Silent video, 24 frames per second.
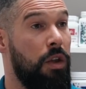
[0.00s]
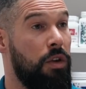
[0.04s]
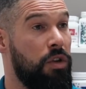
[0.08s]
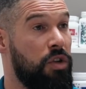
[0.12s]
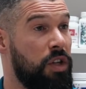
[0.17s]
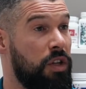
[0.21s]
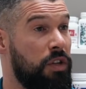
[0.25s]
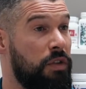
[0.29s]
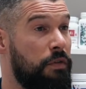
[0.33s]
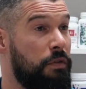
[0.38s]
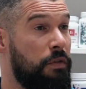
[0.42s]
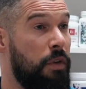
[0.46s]

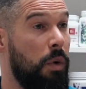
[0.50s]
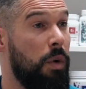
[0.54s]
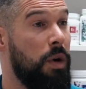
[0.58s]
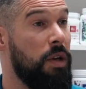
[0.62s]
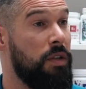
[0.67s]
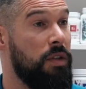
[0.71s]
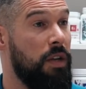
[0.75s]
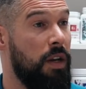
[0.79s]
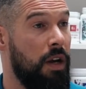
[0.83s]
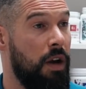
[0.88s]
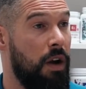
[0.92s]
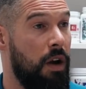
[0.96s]
just
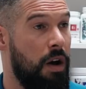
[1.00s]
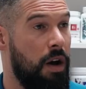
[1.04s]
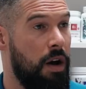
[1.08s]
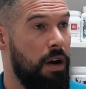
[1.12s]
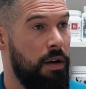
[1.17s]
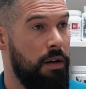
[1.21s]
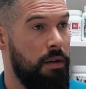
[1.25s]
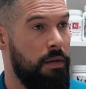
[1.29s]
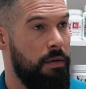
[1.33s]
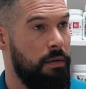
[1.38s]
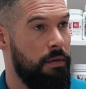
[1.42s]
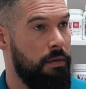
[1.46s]
focusing
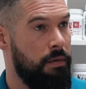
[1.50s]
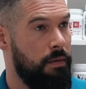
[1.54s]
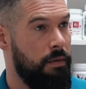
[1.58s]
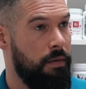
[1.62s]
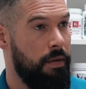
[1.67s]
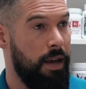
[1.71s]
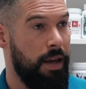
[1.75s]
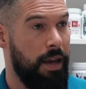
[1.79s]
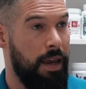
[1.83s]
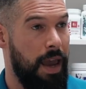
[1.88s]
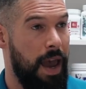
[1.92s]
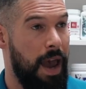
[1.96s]
on
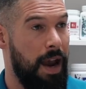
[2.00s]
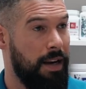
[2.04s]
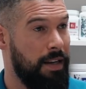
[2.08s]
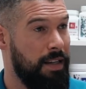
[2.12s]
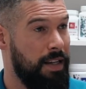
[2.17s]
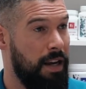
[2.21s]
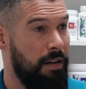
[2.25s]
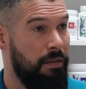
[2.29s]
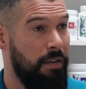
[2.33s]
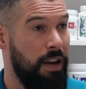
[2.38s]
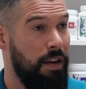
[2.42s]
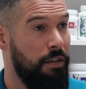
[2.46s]
like
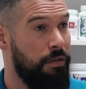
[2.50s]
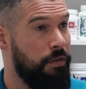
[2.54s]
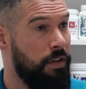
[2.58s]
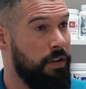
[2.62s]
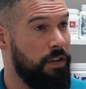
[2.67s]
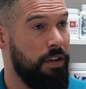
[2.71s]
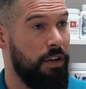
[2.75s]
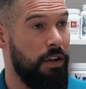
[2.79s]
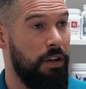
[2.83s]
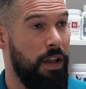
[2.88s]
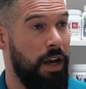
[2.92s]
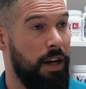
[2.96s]
activity,
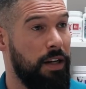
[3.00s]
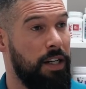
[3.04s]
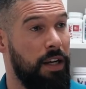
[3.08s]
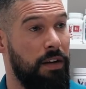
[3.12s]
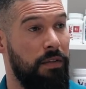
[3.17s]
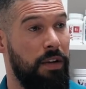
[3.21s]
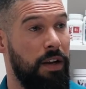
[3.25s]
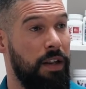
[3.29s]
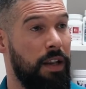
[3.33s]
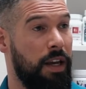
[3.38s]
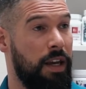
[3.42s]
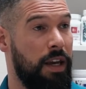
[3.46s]
physical
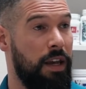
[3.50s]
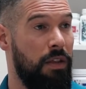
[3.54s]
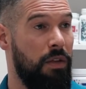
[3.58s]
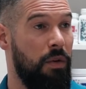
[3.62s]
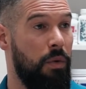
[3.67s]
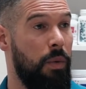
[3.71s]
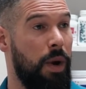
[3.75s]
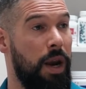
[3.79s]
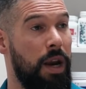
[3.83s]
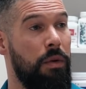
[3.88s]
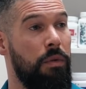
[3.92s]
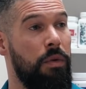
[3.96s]
activity, like in the
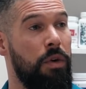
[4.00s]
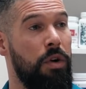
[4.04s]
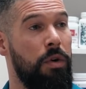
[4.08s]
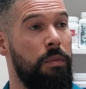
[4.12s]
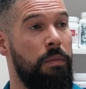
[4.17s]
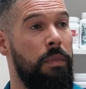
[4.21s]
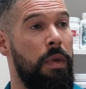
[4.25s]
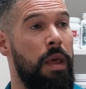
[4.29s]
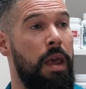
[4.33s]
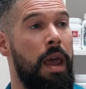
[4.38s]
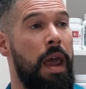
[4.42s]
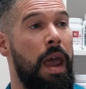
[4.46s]
weight
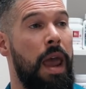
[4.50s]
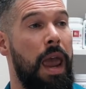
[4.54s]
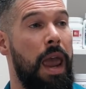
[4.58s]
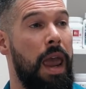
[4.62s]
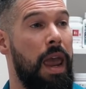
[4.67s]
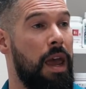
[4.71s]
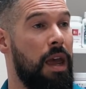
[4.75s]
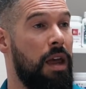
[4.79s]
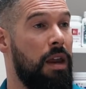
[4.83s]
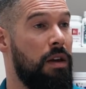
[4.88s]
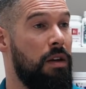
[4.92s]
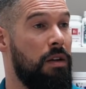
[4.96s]
room,
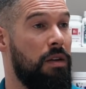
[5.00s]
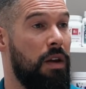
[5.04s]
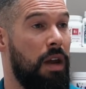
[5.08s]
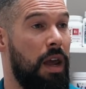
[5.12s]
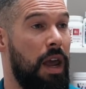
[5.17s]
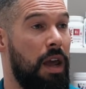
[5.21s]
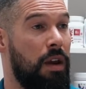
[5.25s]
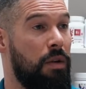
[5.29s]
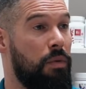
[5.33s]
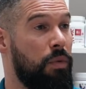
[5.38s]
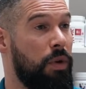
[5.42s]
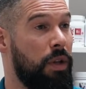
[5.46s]
and
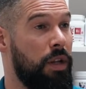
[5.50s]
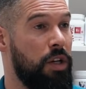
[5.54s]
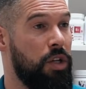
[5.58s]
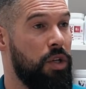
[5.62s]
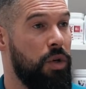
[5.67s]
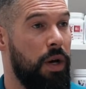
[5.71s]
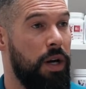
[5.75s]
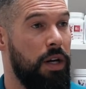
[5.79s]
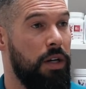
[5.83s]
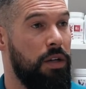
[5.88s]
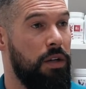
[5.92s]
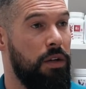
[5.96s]
really
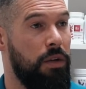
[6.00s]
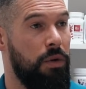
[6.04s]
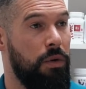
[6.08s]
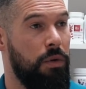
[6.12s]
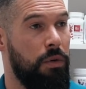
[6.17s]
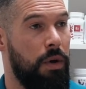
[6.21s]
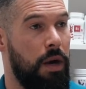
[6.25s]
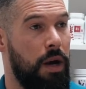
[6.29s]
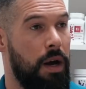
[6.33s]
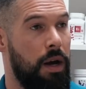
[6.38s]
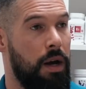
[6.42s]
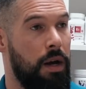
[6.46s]
trying
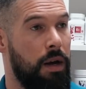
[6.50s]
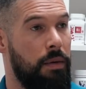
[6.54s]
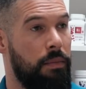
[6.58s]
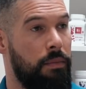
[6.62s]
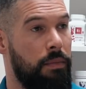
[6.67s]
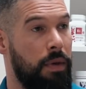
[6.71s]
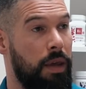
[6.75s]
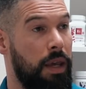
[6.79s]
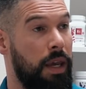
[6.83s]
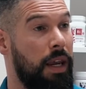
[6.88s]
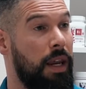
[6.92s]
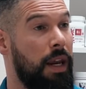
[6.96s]

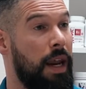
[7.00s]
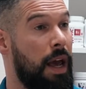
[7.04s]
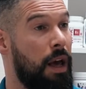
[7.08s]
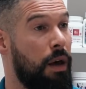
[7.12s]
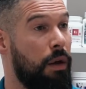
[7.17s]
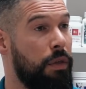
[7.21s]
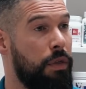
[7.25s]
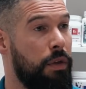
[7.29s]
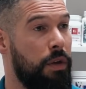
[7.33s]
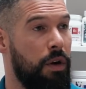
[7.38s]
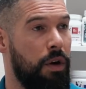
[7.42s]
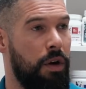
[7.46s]
to eat
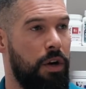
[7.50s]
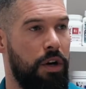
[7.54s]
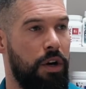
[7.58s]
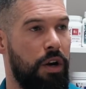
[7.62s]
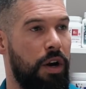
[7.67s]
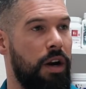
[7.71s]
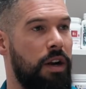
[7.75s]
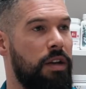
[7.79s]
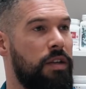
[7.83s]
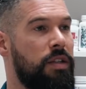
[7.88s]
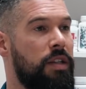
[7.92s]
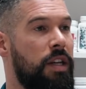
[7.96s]
healthier, you're
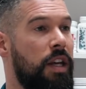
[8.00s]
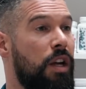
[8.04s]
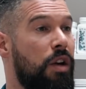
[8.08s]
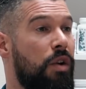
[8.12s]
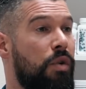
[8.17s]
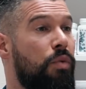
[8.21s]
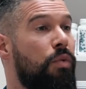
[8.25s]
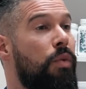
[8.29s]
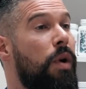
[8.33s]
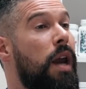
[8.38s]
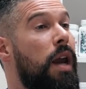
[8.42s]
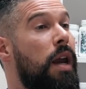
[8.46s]
going to see
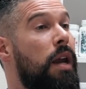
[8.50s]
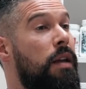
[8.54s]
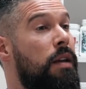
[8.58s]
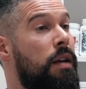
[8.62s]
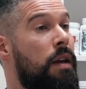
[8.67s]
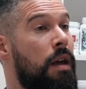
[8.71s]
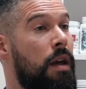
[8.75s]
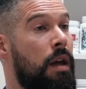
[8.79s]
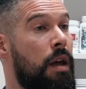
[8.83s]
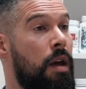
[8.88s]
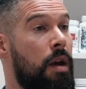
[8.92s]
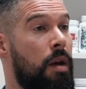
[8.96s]

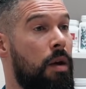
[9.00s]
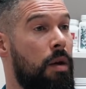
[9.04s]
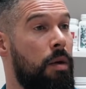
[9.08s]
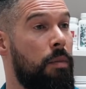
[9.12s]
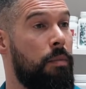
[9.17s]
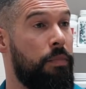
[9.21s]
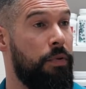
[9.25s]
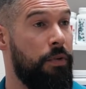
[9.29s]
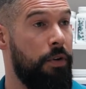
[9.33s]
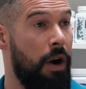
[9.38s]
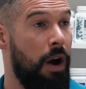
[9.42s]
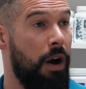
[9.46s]
great
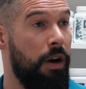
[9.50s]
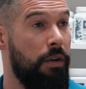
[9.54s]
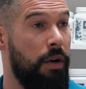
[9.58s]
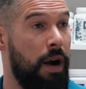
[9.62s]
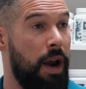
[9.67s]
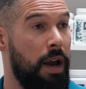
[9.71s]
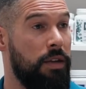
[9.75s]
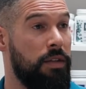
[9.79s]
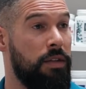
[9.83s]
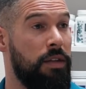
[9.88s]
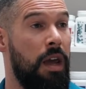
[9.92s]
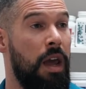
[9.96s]

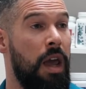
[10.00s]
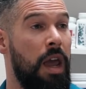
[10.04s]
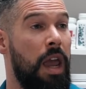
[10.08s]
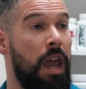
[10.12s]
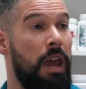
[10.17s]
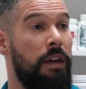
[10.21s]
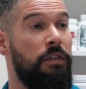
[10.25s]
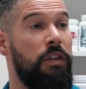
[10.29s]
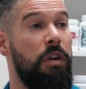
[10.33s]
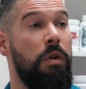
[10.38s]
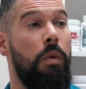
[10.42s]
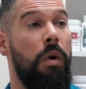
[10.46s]
progress.
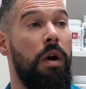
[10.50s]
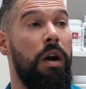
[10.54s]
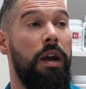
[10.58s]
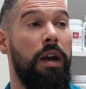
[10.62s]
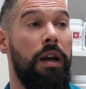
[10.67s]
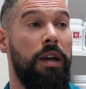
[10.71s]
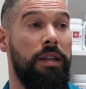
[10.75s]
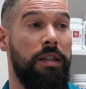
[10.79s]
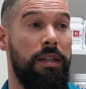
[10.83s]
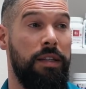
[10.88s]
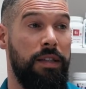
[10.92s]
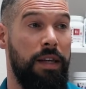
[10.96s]
If you want to
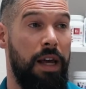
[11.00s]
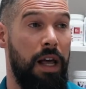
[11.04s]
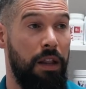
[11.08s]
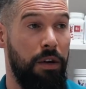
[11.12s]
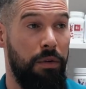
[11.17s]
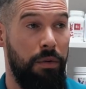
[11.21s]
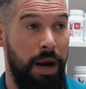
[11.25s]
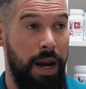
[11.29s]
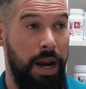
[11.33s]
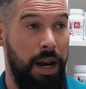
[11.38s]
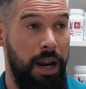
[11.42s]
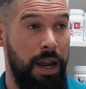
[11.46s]

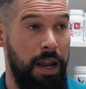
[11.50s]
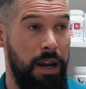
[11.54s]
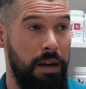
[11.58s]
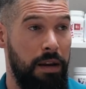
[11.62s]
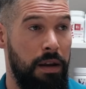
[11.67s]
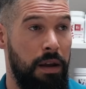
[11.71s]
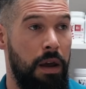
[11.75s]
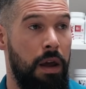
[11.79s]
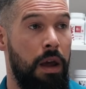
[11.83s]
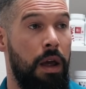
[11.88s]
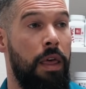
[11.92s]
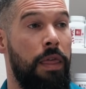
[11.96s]
accelerate it,
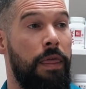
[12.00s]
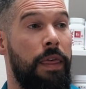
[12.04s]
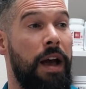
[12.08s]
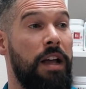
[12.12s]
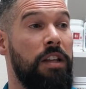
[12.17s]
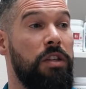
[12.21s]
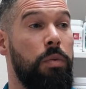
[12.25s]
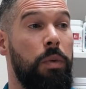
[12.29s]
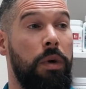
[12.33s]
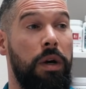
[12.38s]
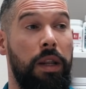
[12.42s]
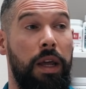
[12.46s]

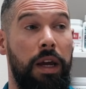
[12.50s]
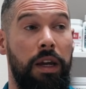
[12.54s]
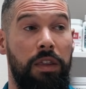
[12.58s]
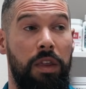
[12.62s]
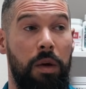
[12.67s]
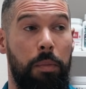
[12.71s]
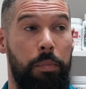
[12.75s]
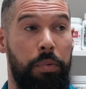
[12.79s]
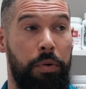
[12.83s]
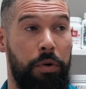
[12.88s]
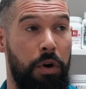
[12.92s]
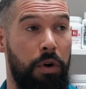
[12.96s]
that's where like
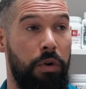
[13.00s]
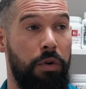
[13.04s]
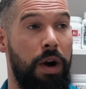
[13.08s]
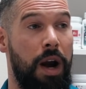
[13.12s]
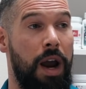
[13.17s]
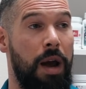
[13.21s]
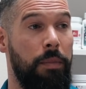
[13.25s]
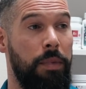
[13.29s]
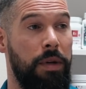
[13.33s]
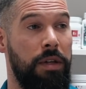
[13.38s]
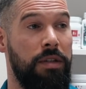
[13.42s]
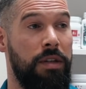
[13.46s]
the
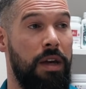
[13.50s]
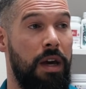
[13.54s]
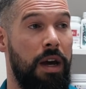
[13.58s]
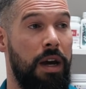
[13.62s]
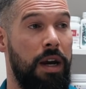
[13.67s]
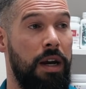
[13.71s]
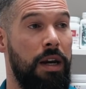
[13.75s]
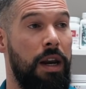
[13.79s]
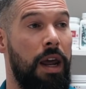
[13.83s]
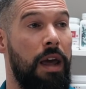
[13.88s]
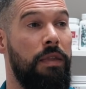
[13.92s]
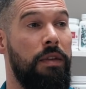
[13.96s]
program
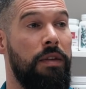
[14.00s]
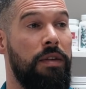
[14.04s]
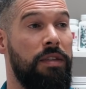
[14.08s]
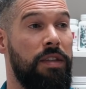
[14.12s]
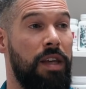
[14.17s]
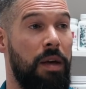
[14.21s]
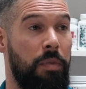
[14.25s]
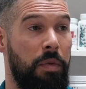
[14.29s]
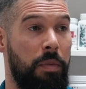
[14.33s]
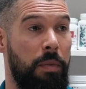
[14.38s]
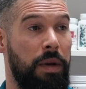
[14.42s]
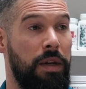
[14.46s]
design and the
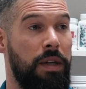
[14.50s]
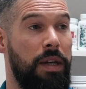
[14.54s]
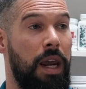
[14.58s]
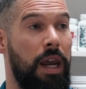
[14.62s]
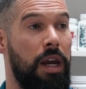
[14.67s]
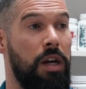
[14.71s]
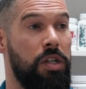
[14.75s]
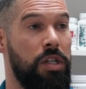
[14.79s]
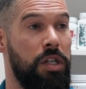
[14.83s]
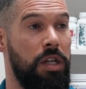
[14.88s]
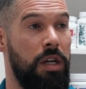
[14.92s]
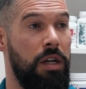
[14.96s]

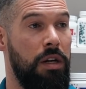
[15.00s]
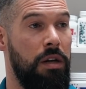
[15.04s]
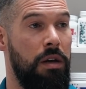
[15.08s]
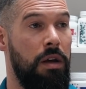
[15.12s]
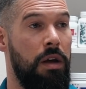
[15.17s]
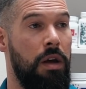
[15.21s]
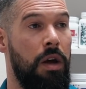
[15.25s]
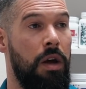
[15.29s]
supplementation,